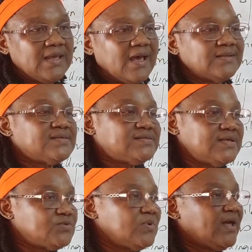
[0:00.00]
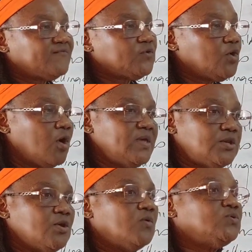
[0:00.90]
and the state will have to come
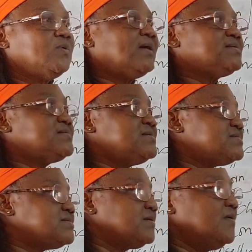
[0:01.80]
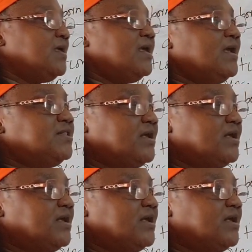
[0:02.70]
in now to assist in the